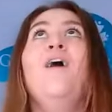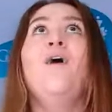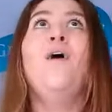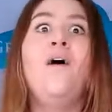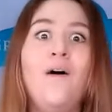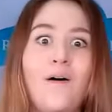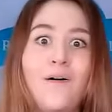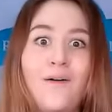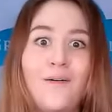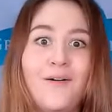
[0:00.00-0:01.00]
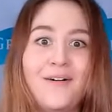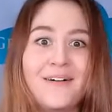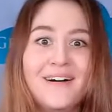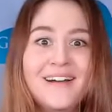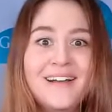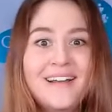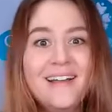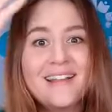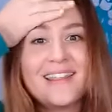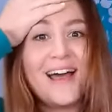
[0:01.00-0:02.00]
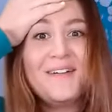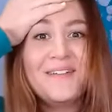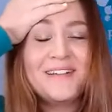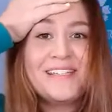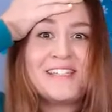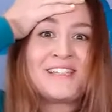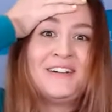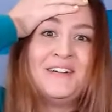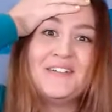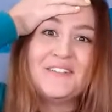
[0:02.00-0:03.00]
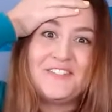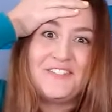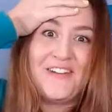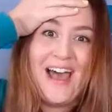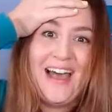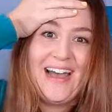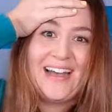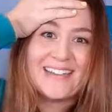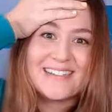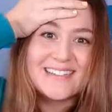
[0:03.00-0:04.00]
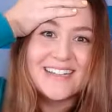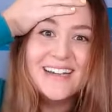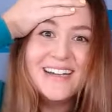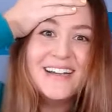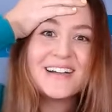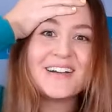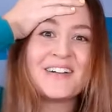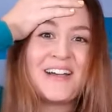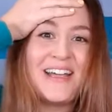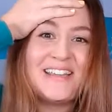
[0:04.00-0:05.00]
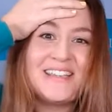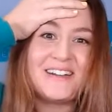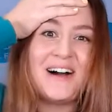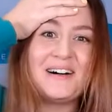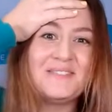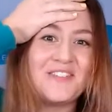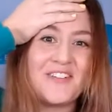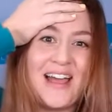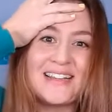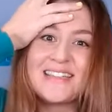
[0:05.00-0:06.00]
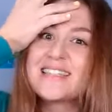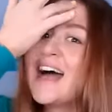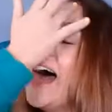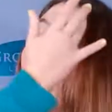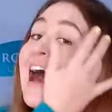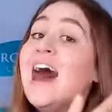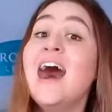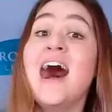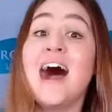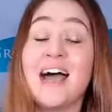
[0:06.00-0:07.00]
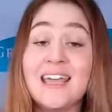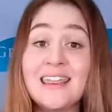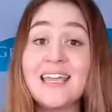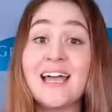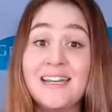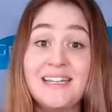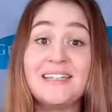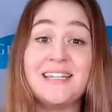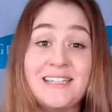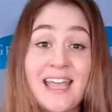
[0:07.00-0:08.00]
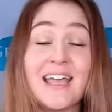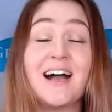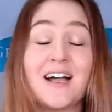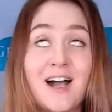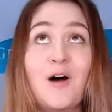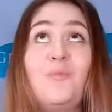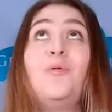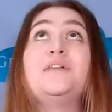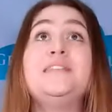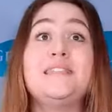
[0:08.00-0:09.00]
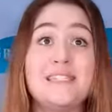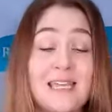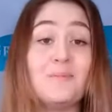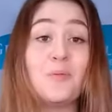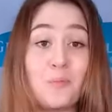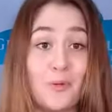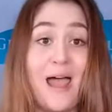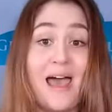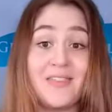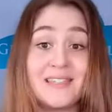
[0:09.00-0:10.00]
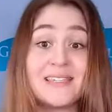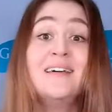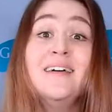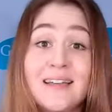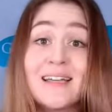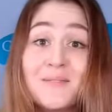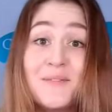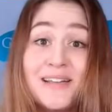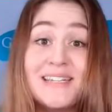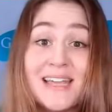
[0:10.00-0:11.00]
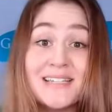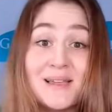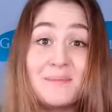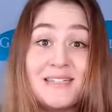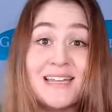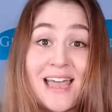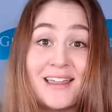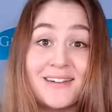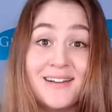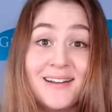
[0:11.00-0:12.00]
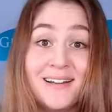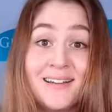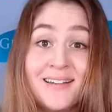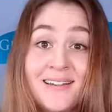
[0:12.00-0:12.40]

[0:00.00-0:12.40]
Oh, that was so fast. Great job, friends. I think I need to take a couple deep breaths. Can we take some together?